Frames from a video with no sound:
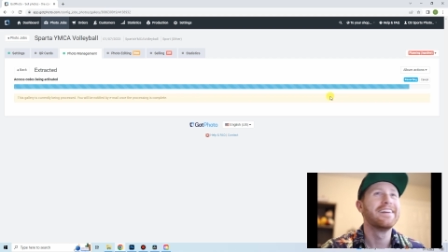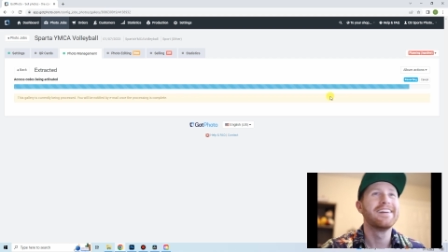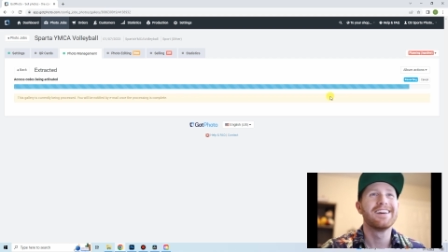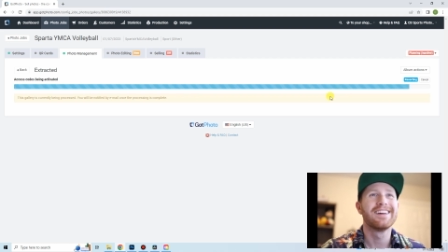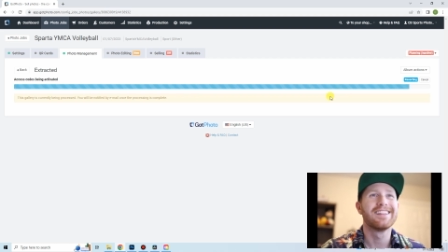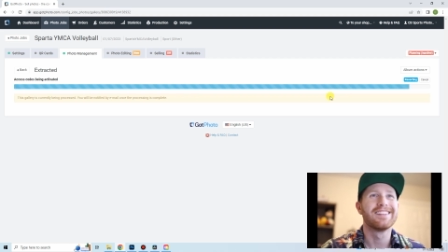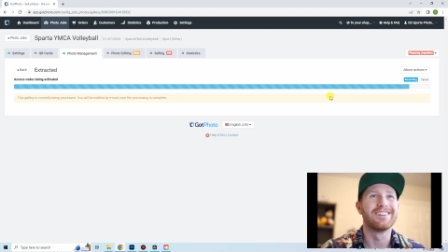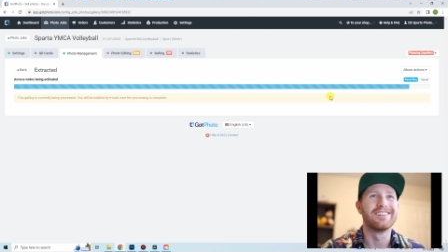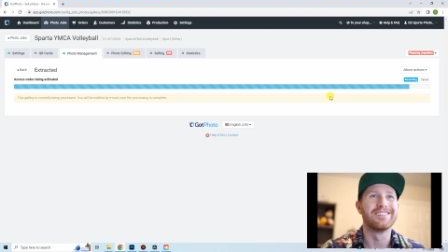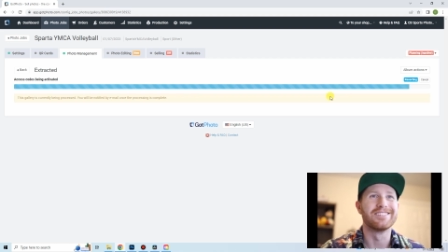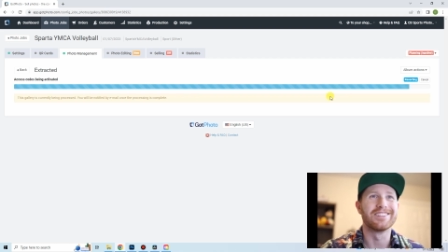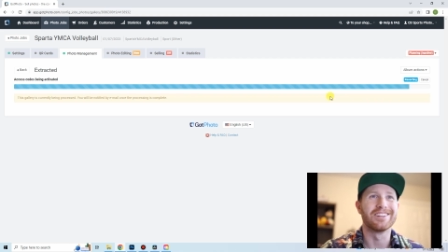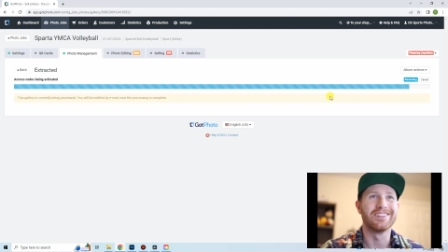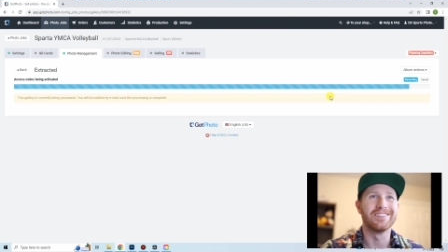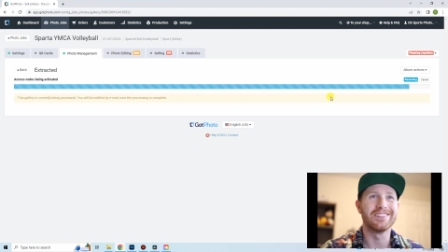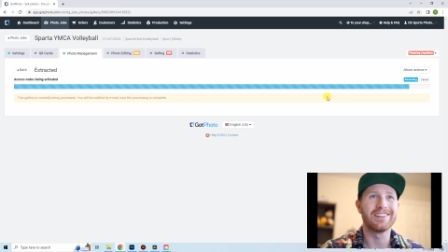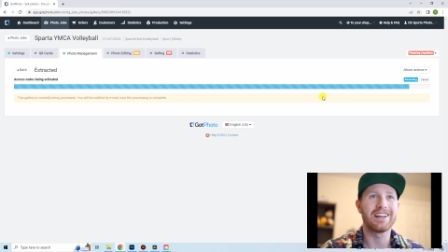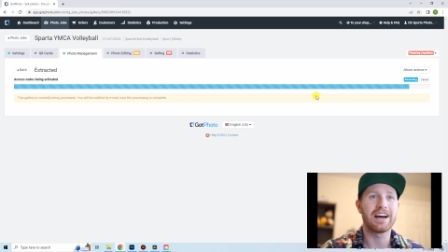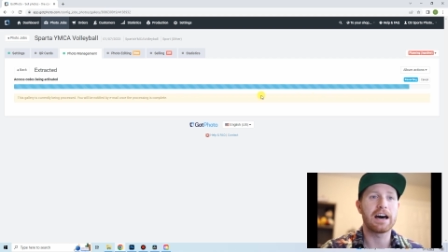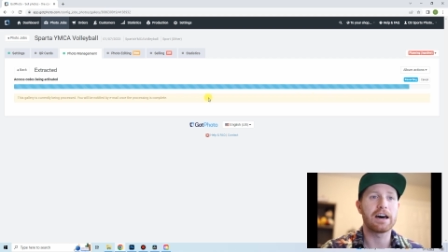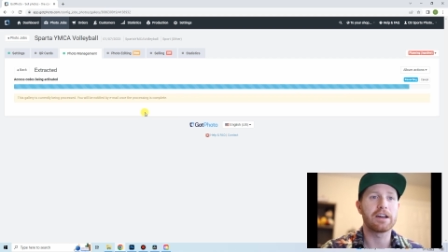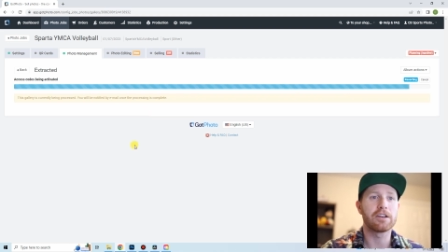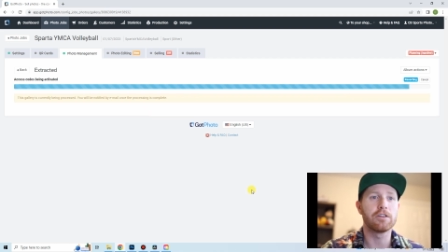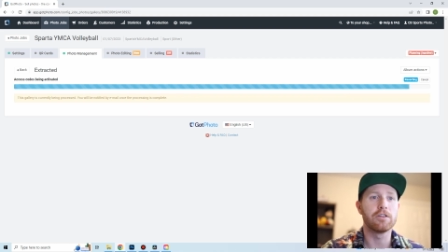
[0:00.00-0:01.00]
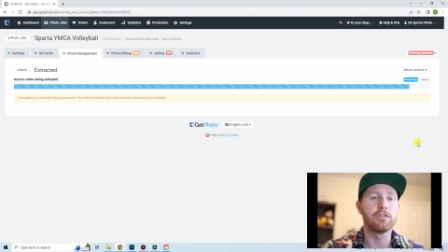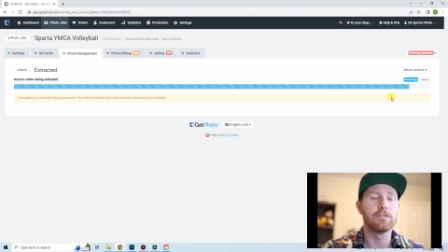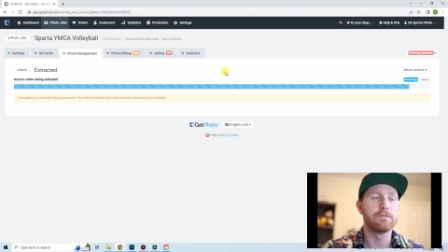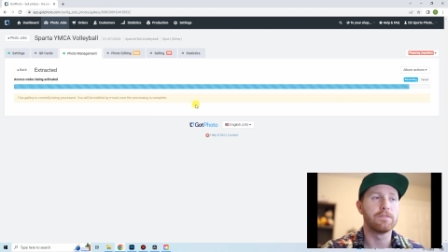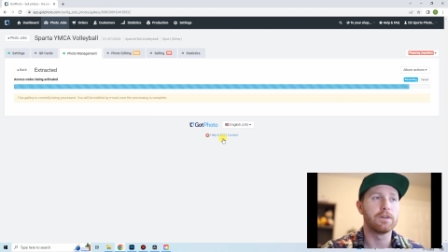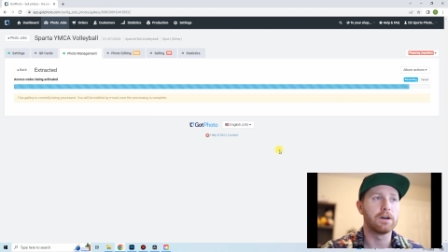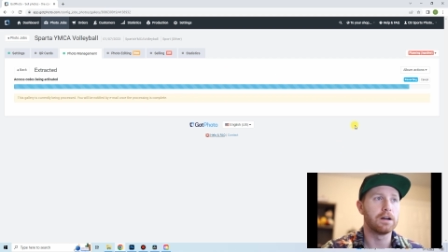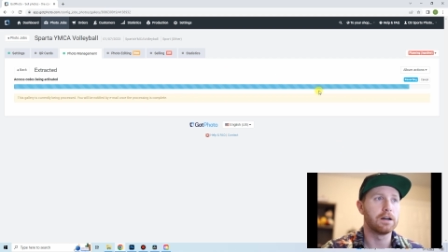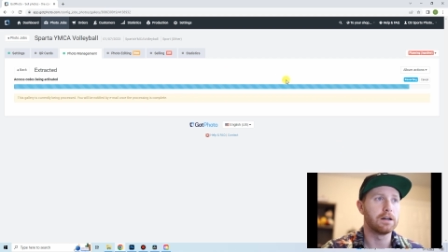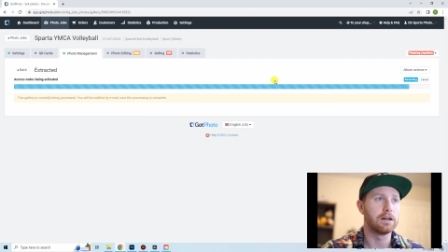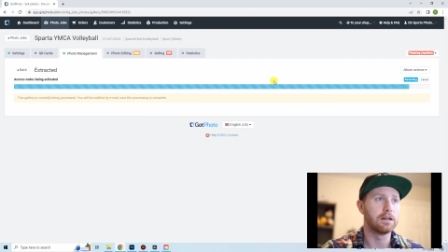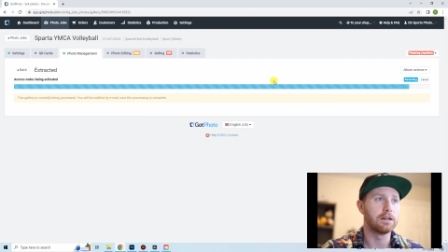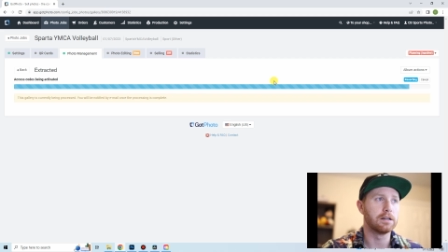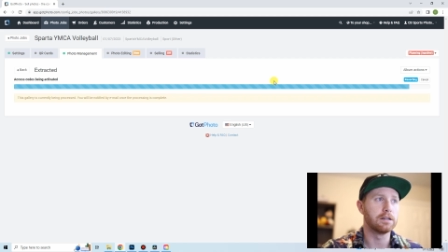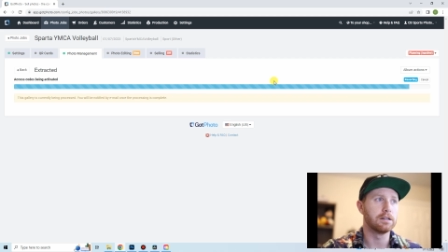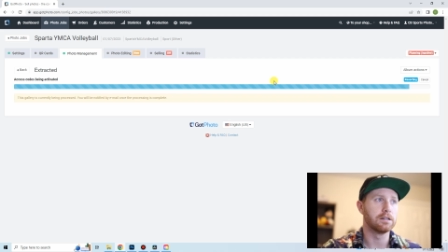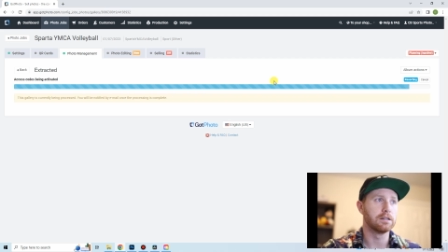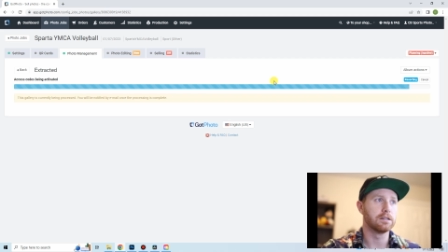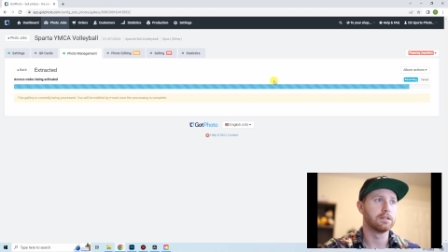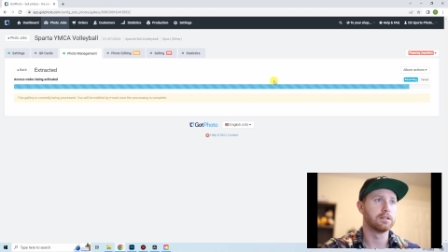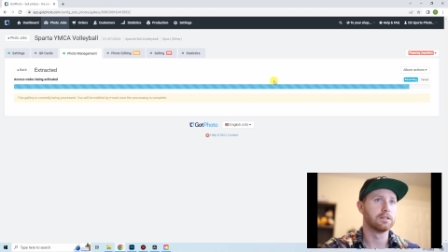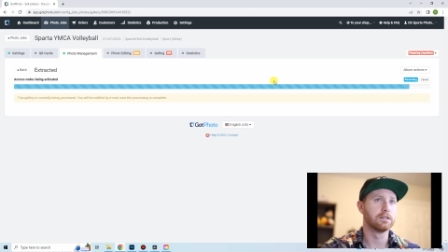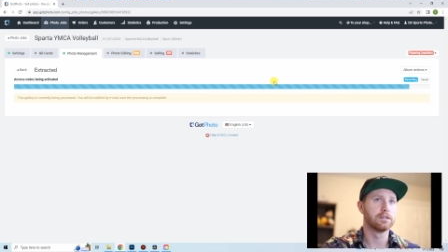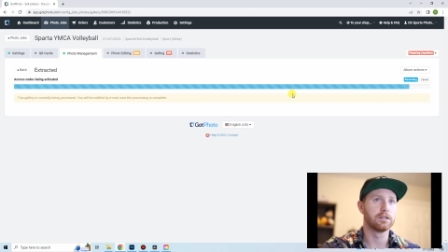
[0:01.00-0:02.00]
There's a lot of
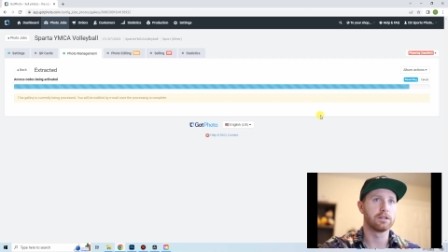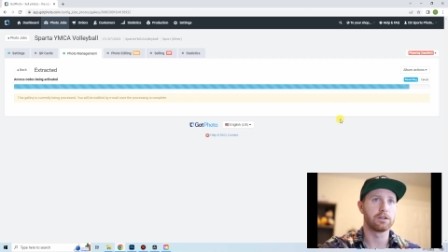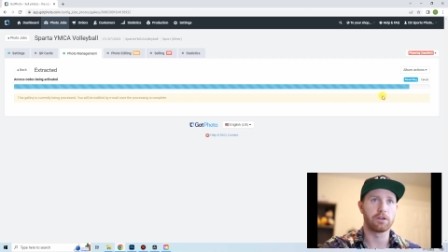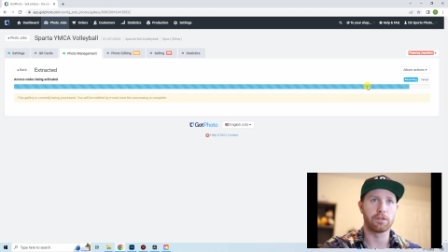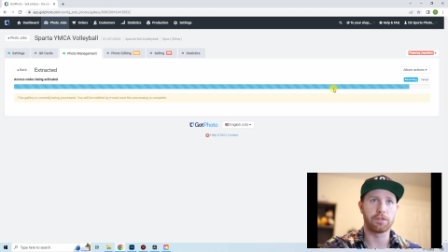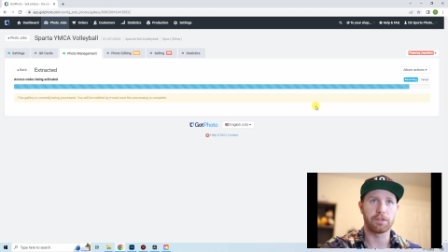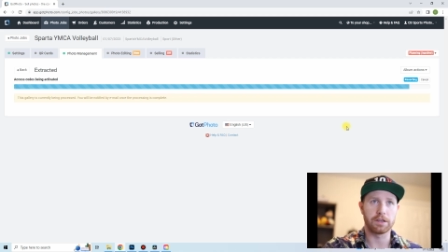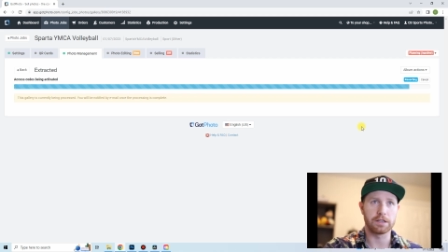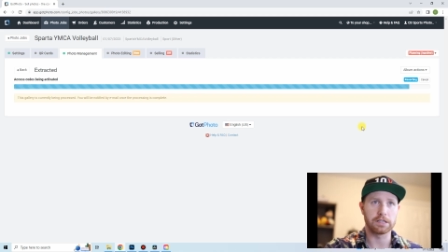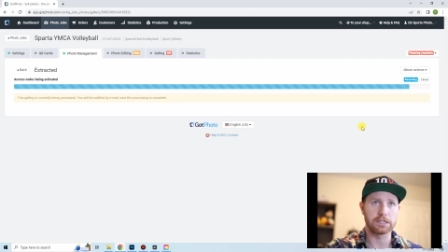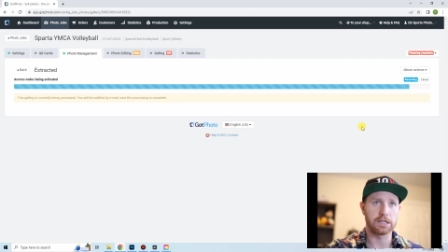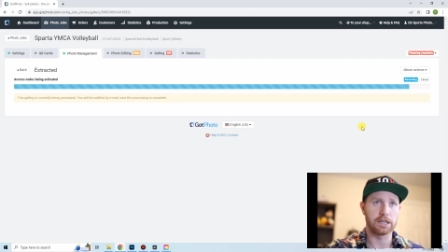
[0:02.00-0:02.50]
little things